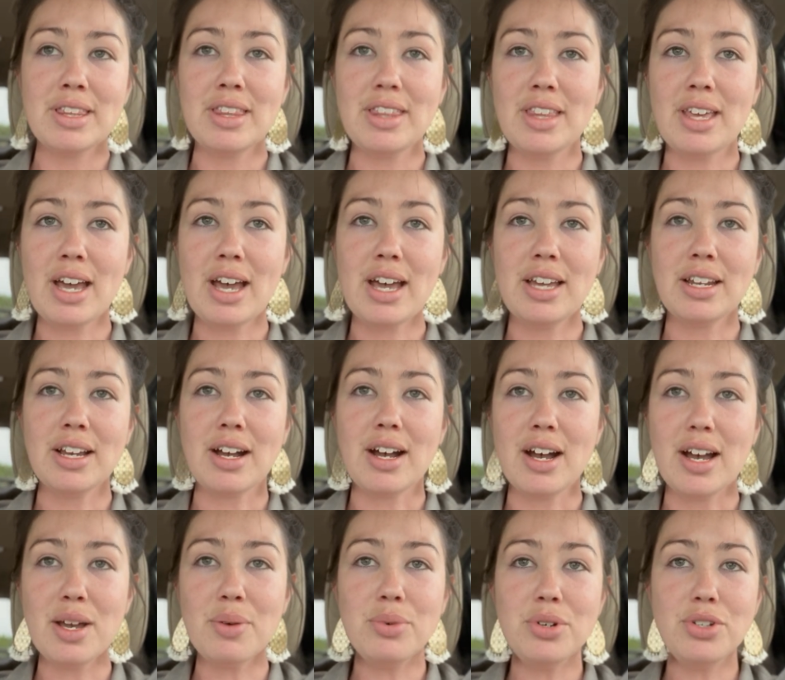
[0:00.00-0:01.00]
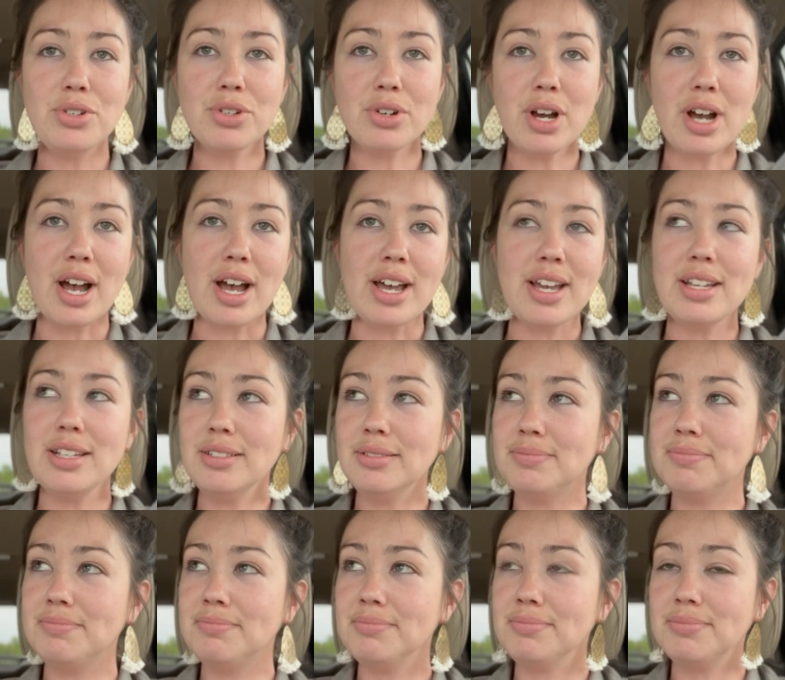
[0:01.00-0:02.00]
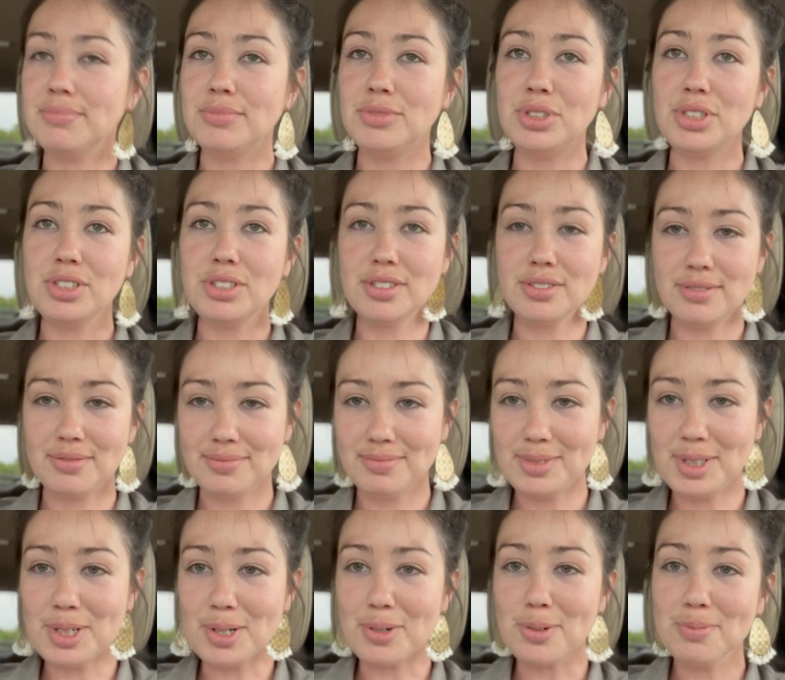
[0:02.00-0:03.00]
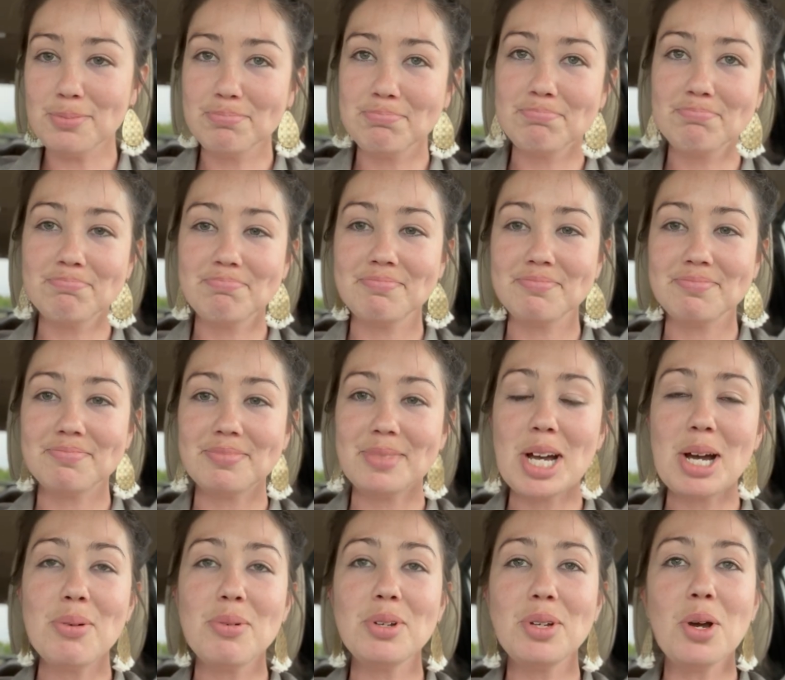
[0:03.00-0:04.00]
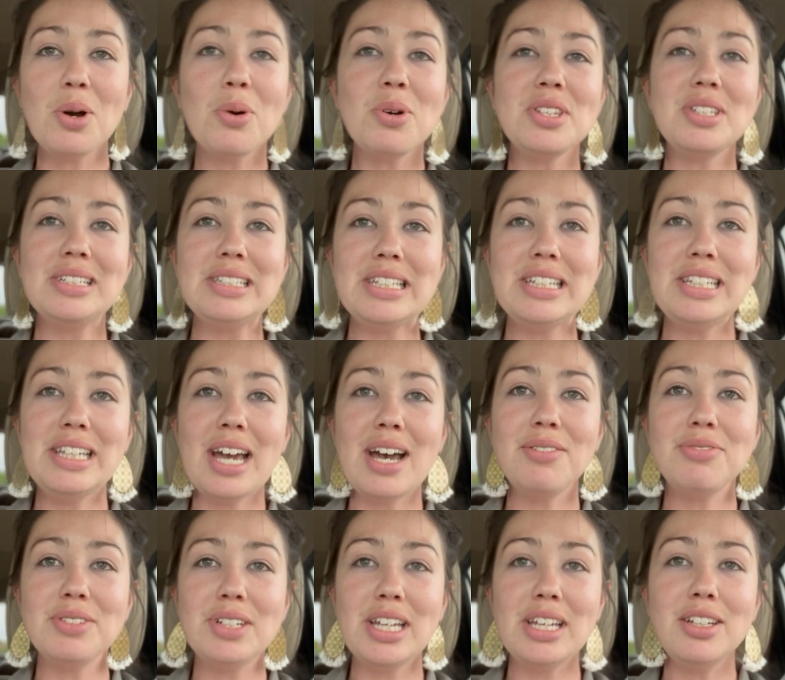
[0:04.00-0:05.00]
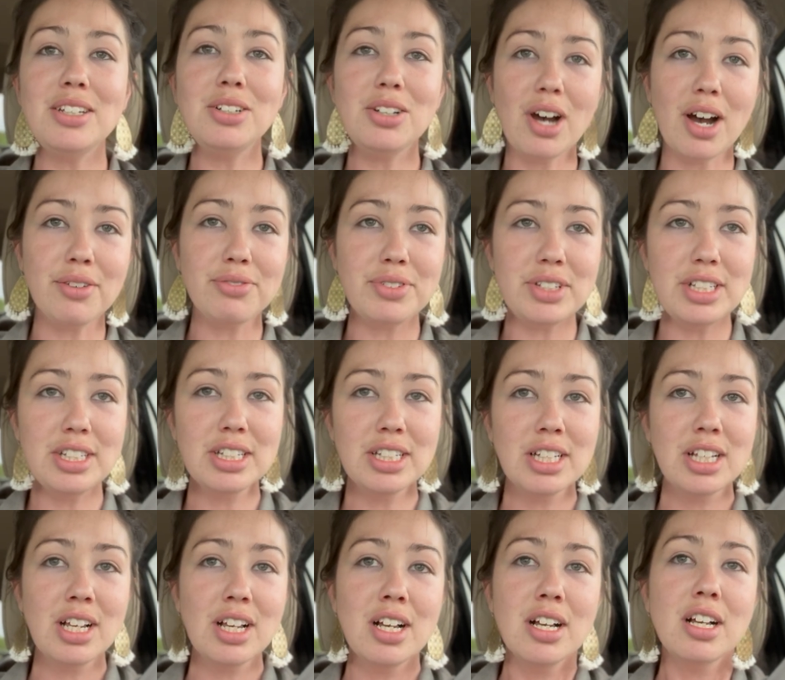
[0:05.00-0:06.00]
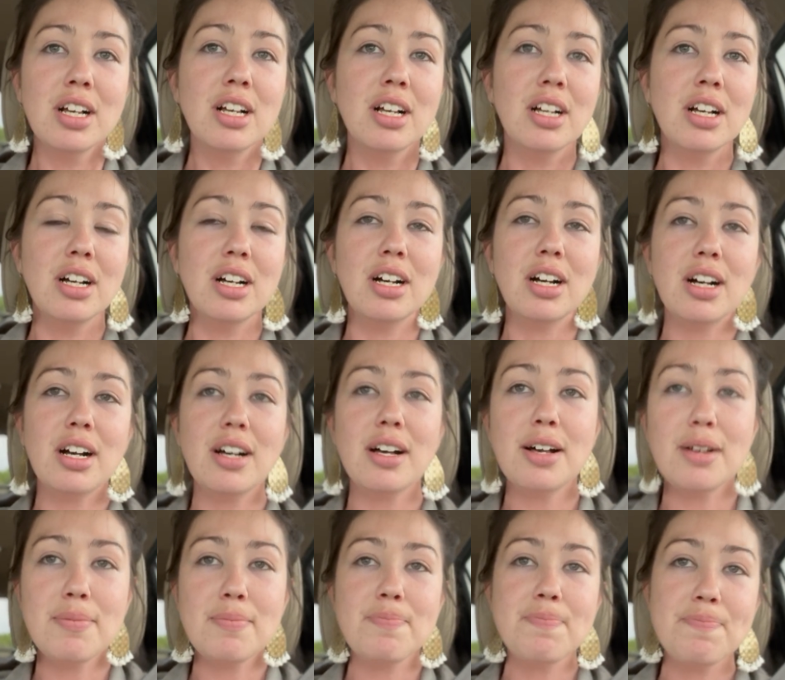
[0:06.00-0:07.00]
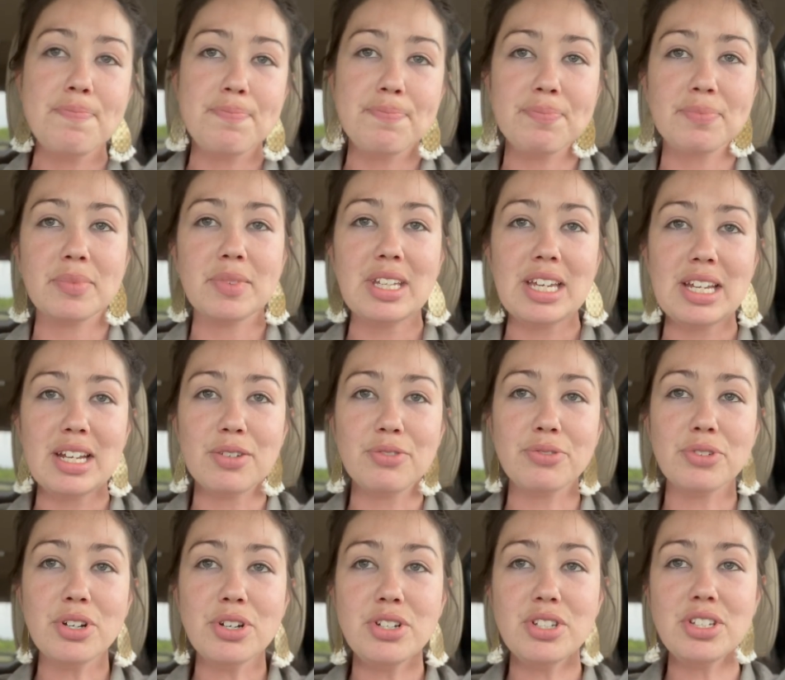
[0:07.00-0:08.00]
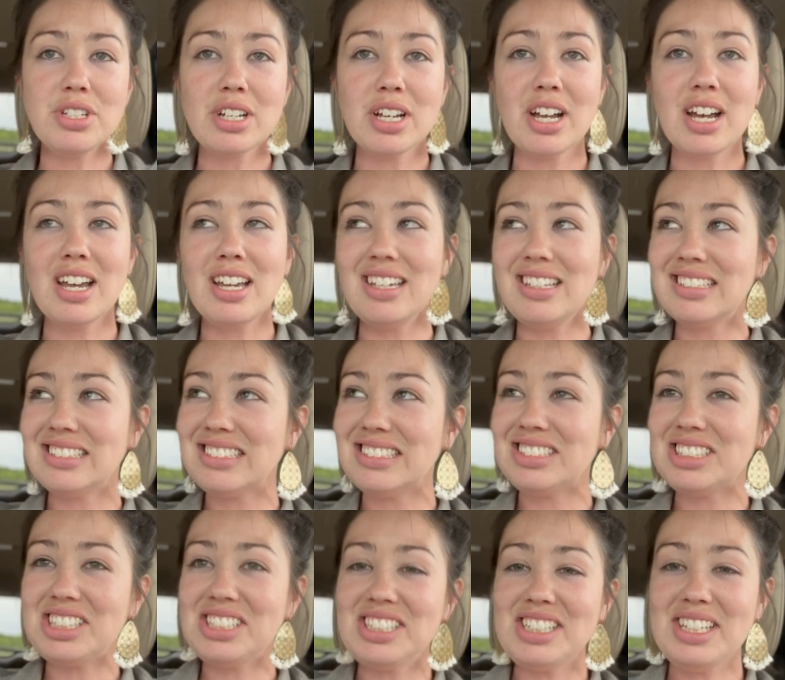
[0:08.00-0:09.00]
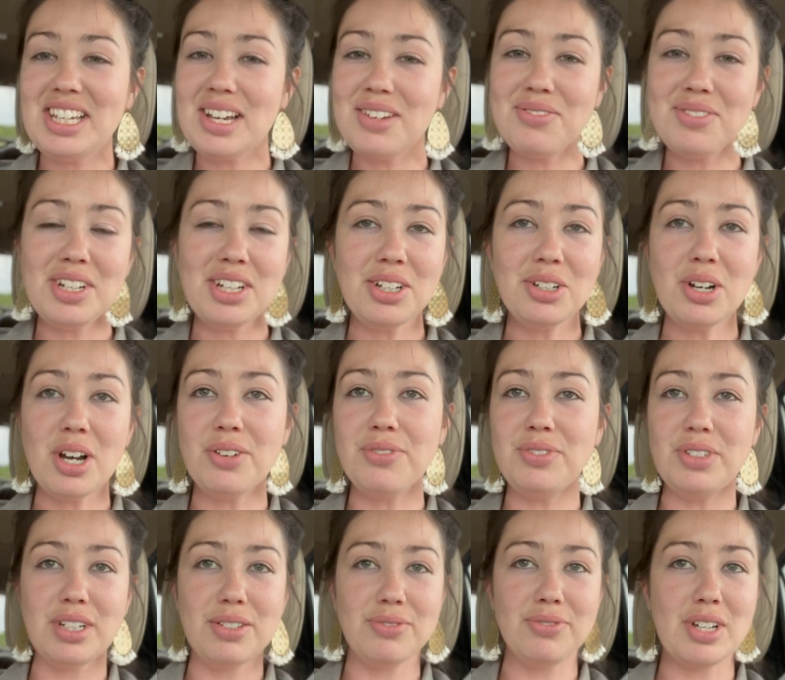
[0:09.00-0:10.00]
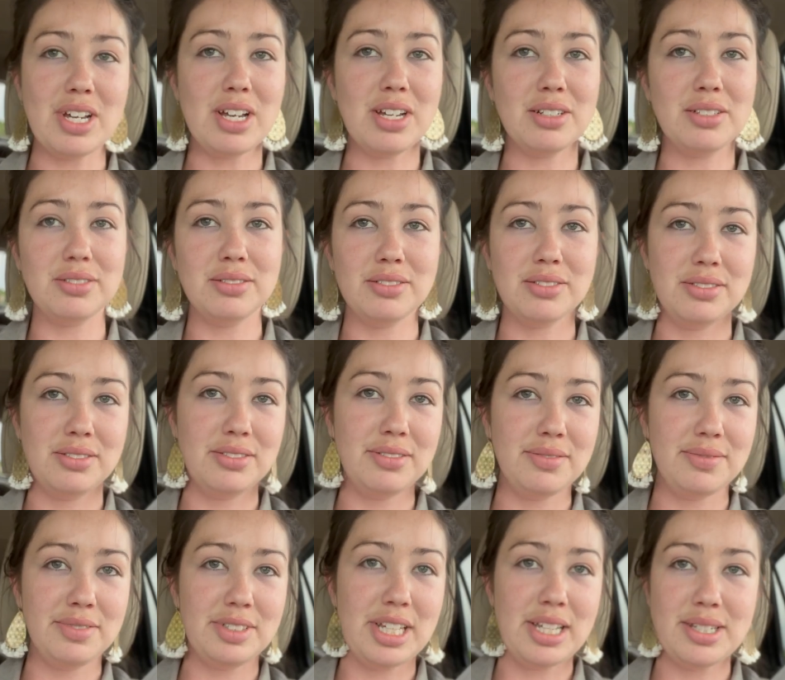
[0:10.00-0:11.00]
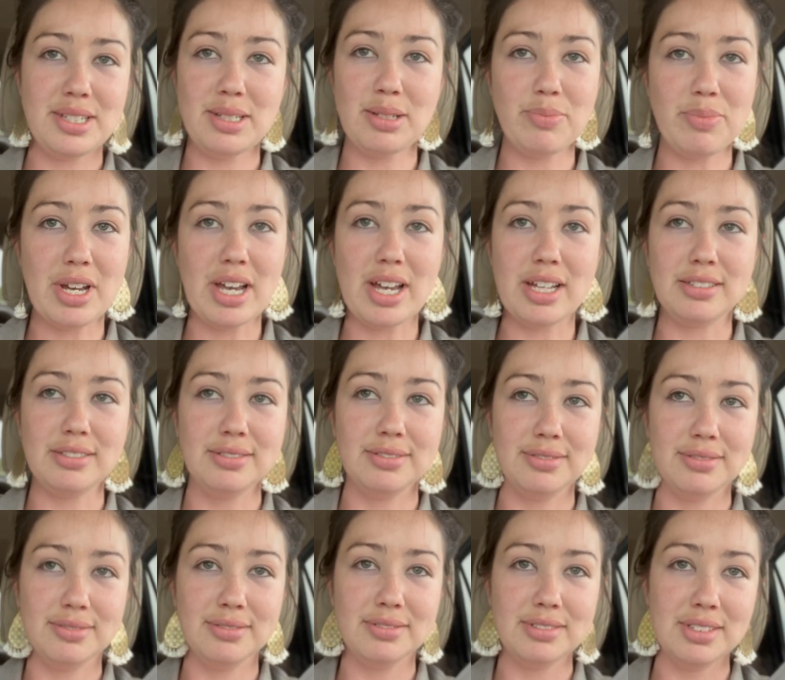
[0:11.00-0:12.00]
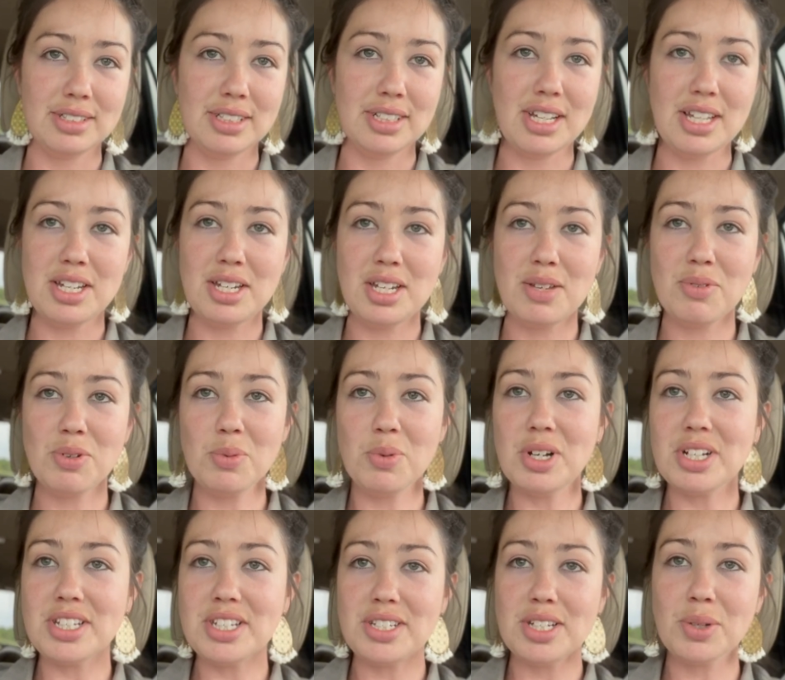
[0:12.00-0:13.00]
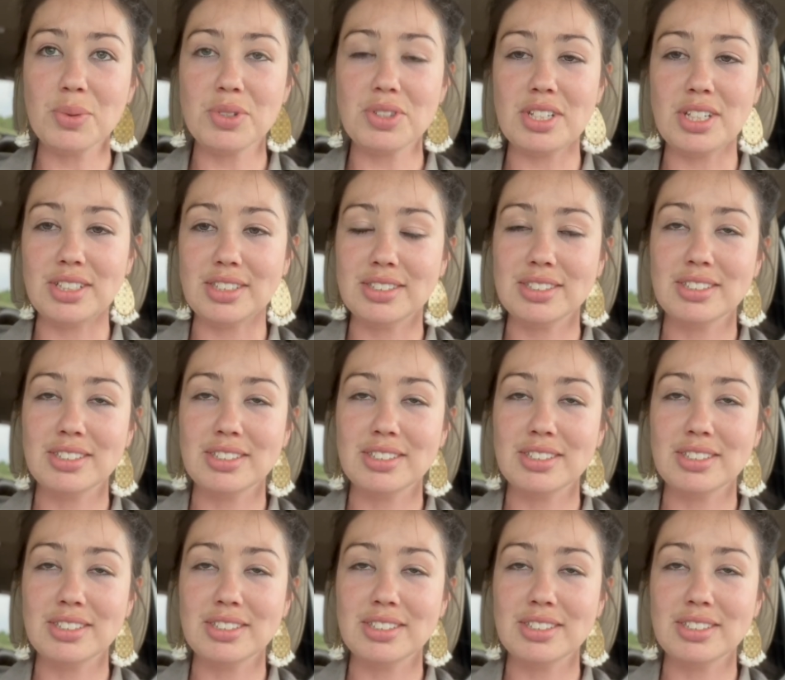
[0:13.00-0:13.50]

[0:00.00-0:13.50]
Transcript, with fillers: that I would try, just, you know, I would go with decaffeinated coffee. And at first, the decaffeinated coffee I found tasted bad. I didn't even want to stick with it.